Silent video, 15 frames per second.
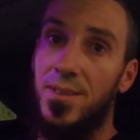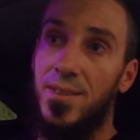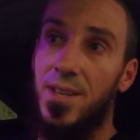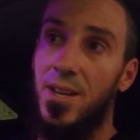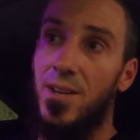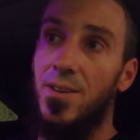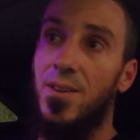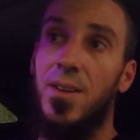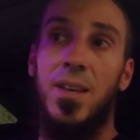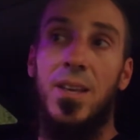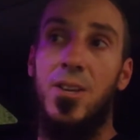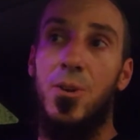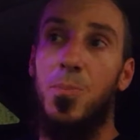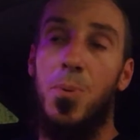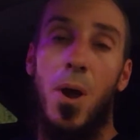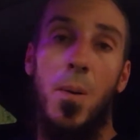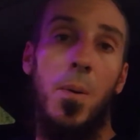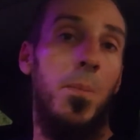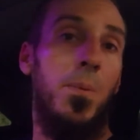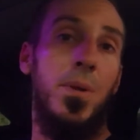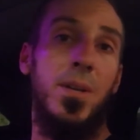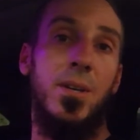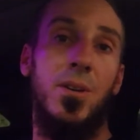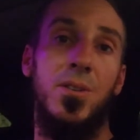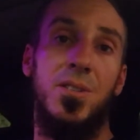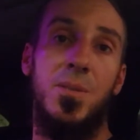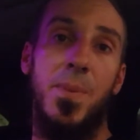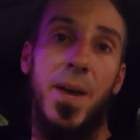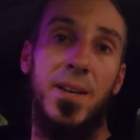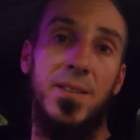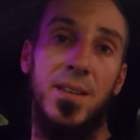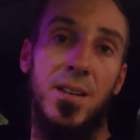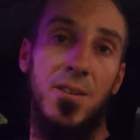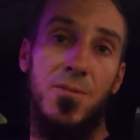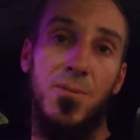You know, you're probably close to max out on